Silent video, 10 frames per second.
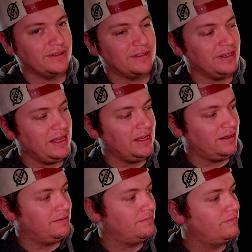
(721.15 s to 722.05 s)

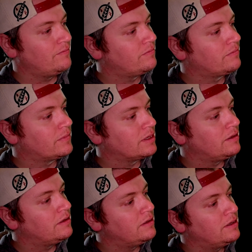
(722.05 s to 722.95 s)
Sing,
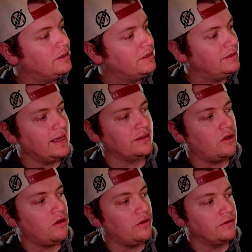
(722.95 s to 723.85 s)
Deck the
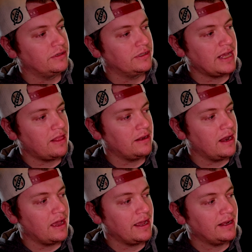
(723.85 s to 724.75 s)
Halls, Silent
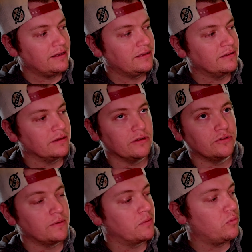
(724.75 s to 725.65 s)
Night, Little
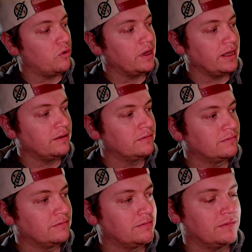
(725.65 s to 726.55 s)
Drummer Boy.
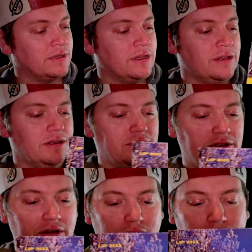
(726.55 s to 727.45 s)
So
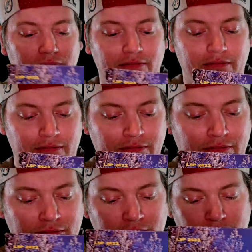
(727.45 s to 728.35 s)

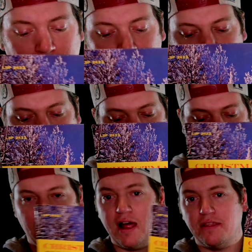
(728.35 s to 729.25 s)

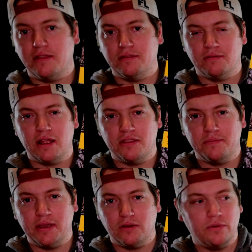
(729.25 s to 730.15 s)
a lot of the
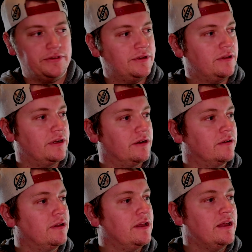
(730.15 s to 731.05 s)
big ones on there,
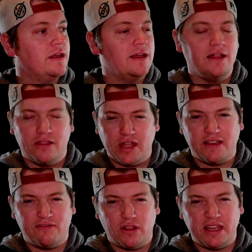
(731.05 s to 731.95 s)

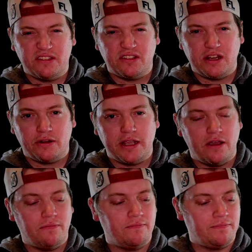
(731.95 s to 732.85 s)
thankfully in stereo.